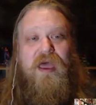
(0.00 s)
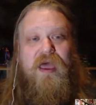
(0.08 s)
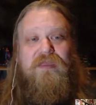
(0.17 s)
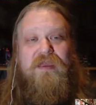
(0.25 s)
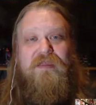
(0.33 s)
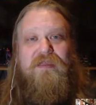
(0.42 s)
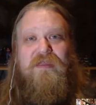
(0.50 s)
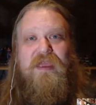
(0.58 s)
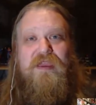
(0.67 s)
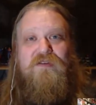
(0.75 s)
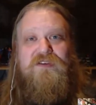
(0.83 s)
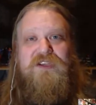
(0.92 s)
I think that they
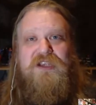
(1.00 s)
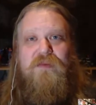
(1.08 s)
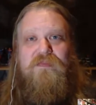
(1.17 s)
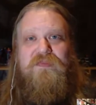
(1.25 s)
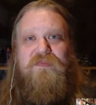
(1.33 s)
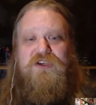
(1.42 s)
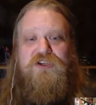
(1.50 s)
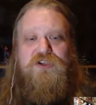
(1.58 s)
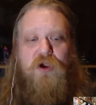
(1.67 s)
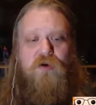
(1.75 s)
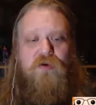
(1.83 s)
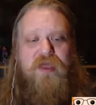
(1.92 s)
used him to
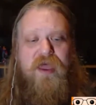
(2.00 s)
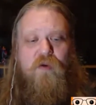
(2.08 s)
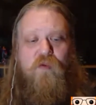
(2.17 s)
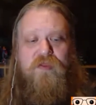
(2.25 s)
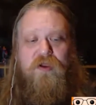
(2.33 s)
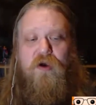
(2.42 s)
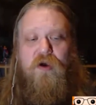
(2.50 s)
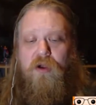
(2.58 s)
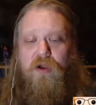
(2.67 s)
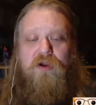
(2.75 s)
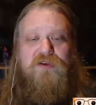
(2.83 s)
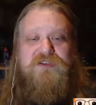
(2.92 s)
show that when the
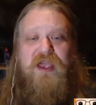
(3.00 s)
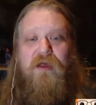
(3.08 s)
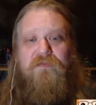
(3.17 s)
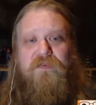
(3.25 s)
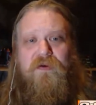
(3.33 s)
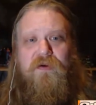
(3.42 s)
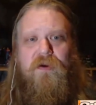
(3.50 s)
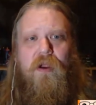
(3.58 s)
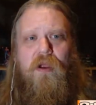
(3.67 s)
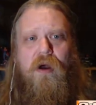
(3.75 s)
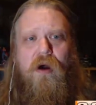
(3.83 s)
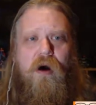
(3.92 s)
call goes out for
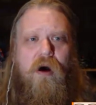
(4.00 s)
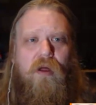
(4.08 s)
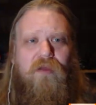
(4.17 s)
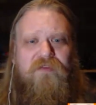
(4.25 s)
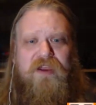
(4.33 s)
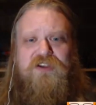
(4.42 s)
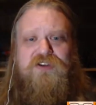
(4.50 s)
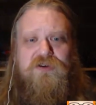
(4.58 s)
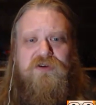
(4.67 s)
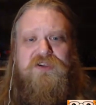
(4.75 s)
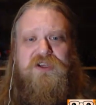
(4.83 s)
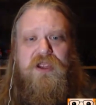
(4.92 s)
all
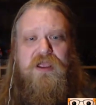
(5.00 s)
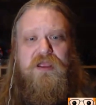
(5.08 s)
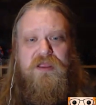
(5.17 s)
Avengers,